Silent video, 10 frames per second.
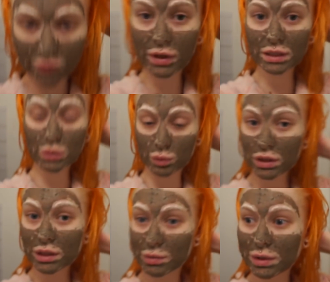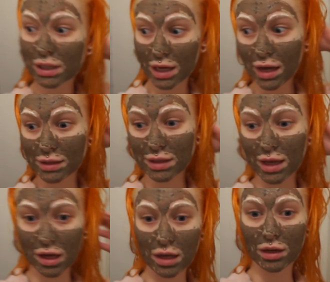it feels really, really nice,
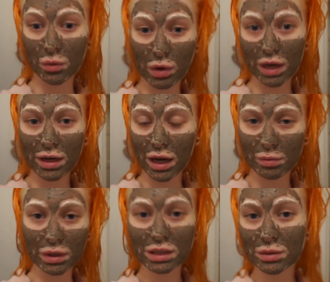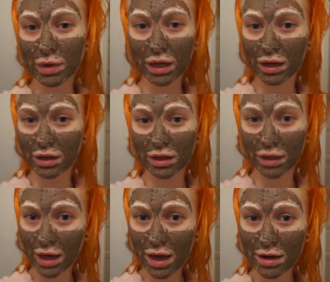and when I bleach my hair
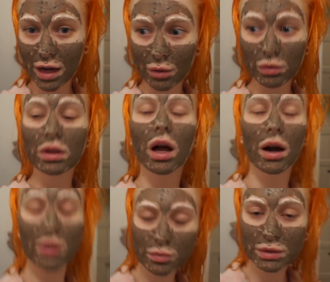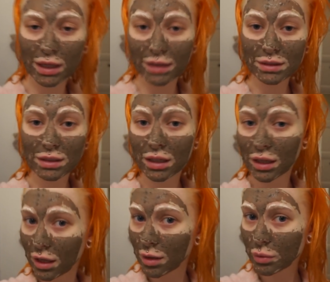again, I will 100%
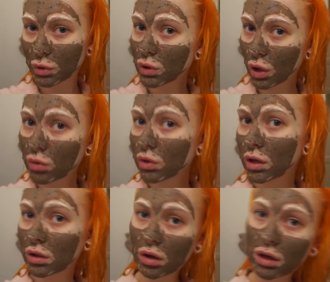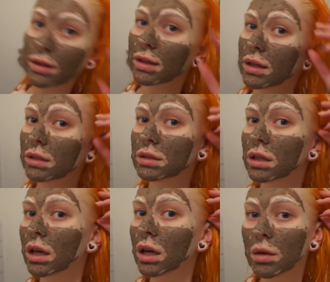put coconut oil in it
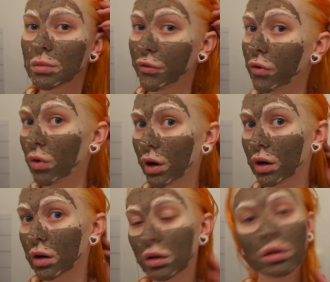before.